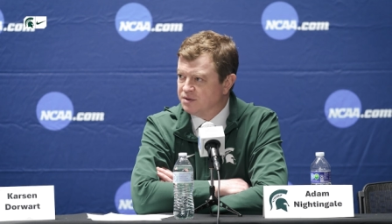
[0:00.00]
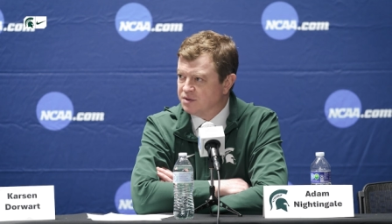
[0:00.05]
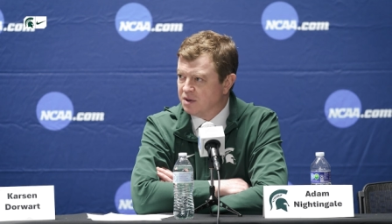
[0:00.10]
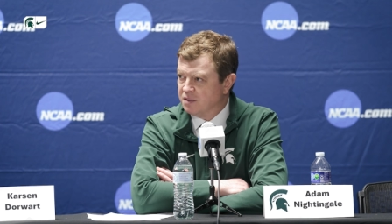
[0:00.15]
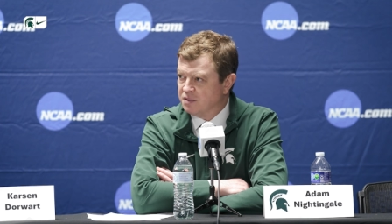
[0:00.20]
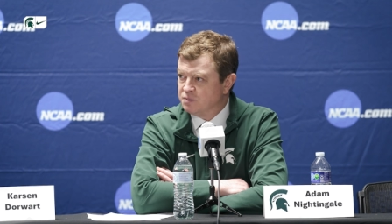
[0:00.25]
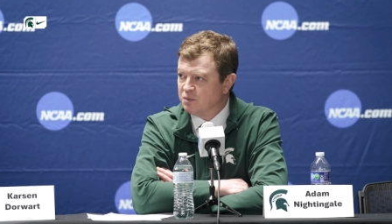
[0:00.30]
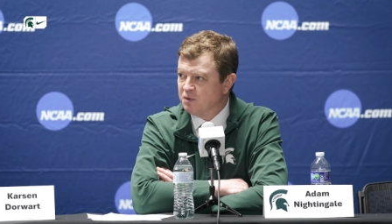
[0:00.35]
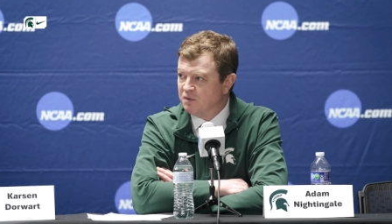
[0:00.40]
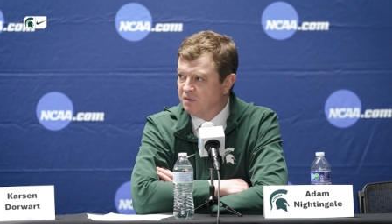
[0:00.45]
It's
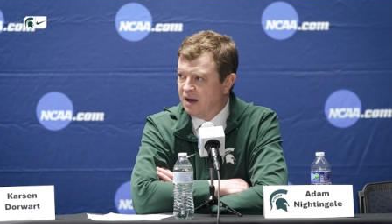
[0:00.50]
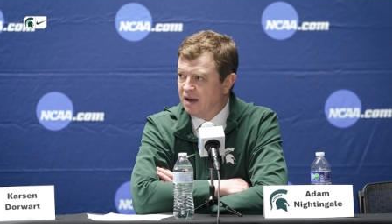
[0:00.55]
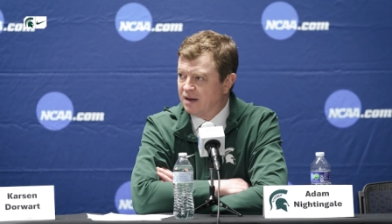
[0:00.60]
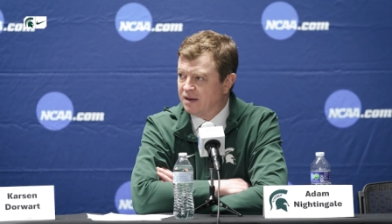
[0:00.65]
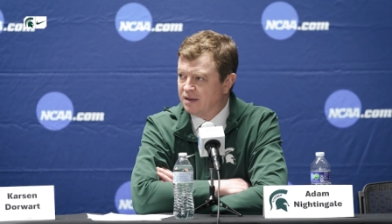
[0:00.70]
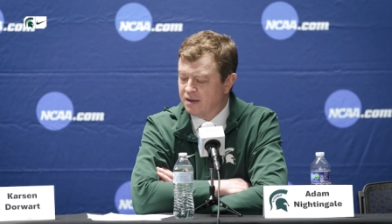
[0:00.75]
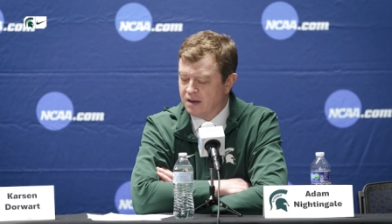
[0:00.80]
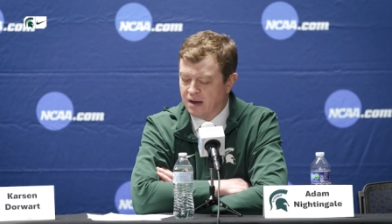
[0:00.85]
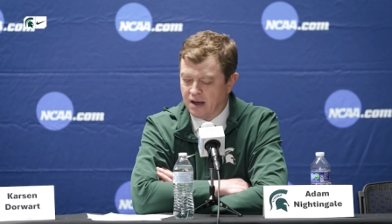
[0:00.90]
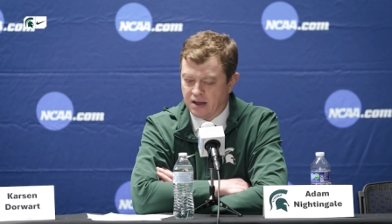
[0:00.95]
always move
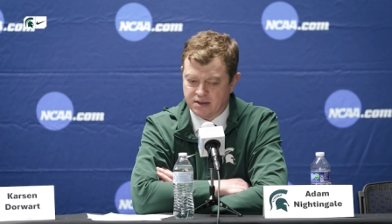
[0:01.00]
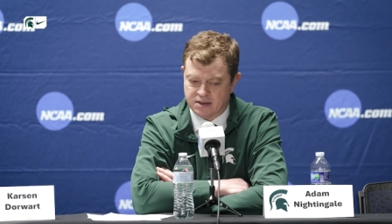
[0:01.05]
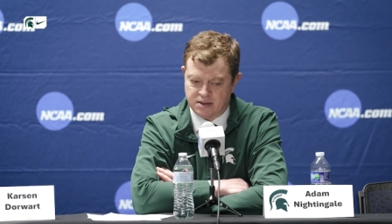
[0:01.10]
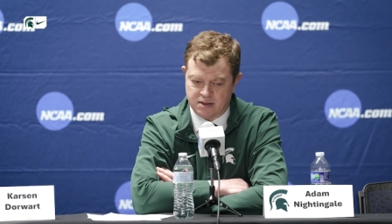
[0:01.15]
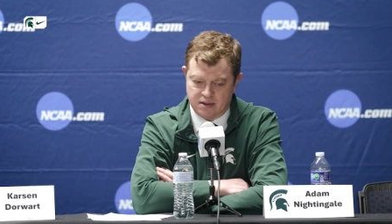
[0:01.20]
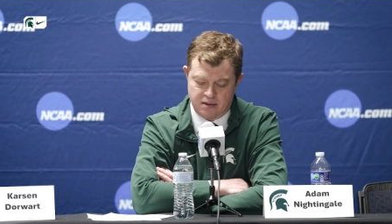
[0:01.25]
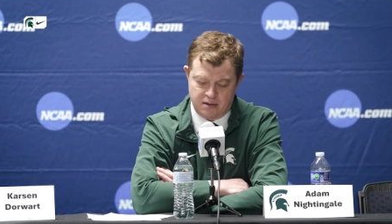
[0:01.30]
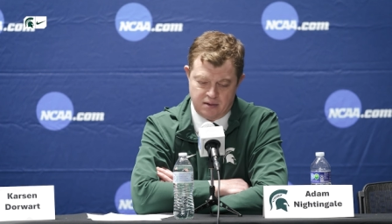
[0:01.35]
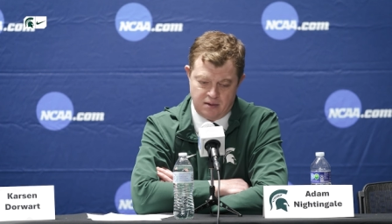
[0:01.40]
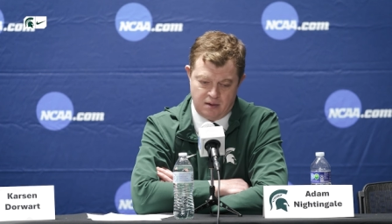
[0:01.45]
on to the
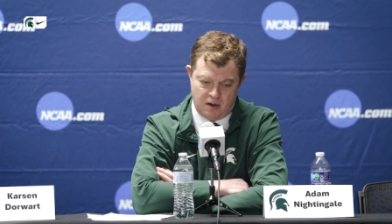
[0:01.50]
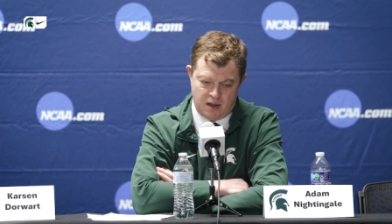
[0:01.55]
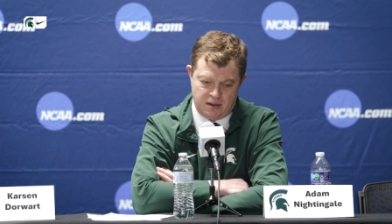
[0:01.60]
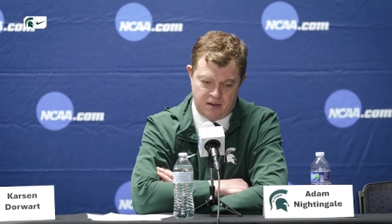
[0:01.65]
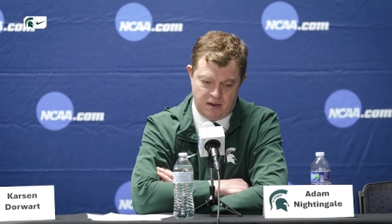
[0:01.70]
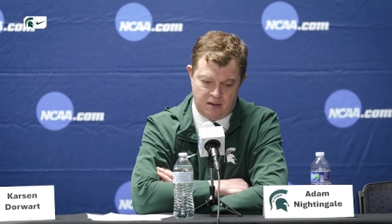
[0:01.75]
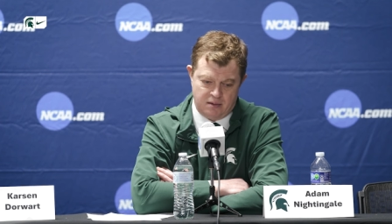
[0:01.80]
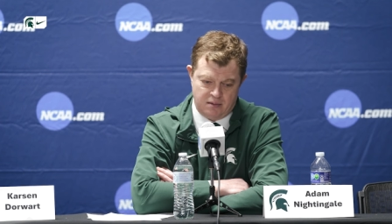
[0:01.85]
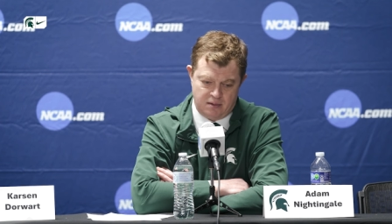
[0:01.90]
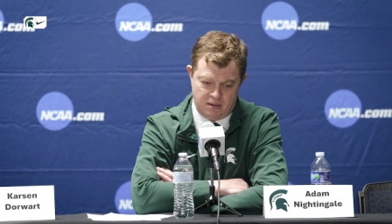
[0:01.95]
next. And, you know, I
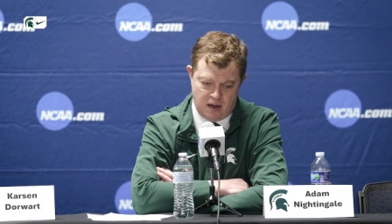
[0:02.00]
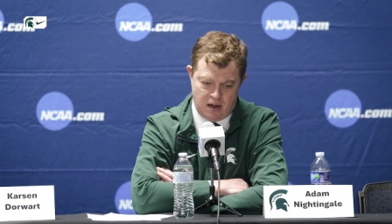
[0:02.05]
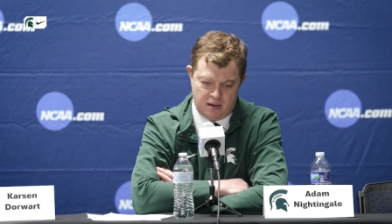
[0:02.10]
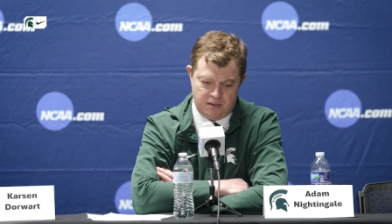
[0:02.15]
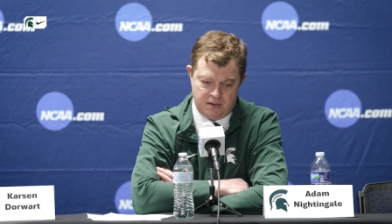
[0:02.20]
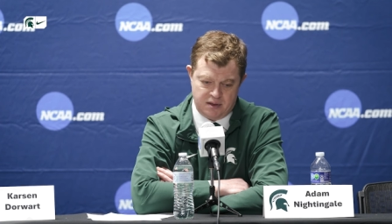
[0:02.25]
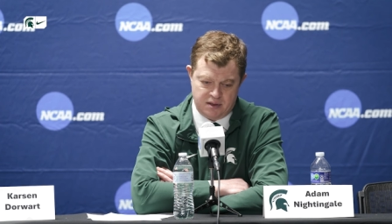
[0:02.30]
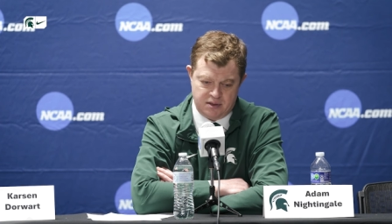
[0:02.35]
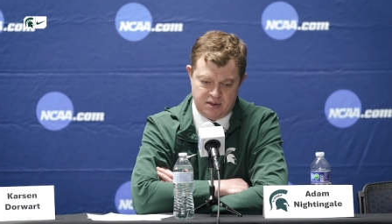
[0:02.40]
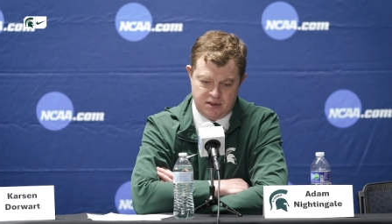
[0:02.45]
think now
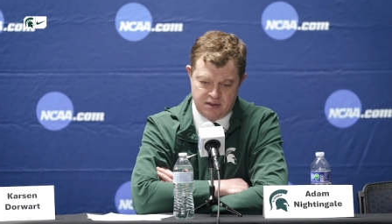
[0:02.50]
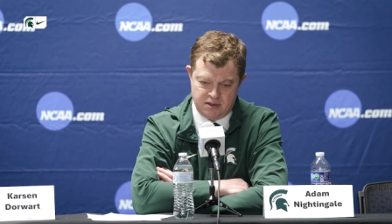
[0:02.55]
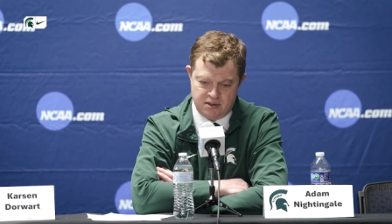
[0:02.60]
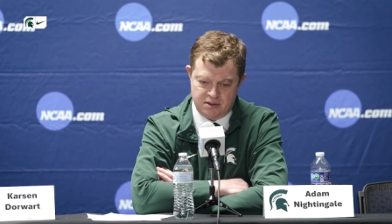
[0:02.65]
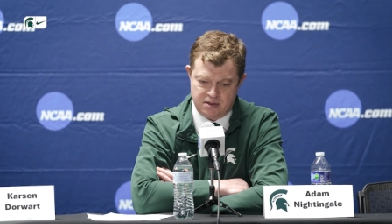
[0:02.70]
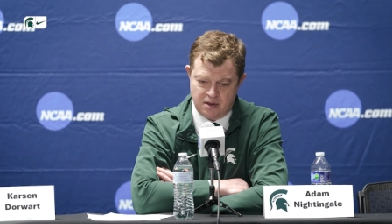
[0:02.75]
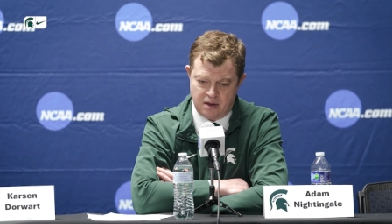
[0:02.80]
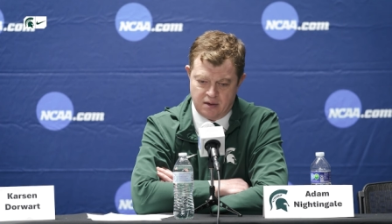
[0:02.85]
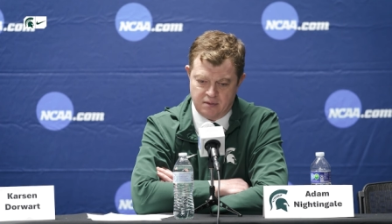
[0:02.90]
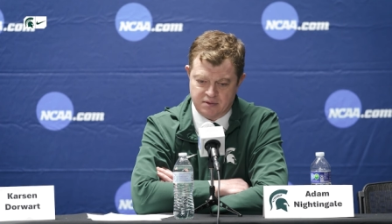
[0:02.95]
that the
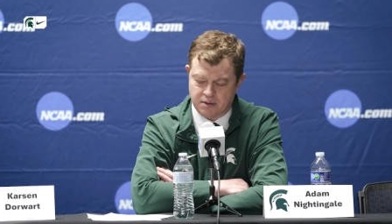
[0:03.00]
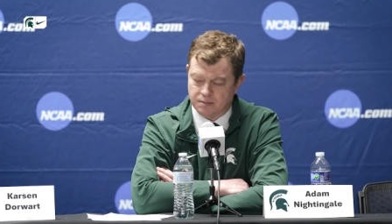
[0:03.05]
season's done,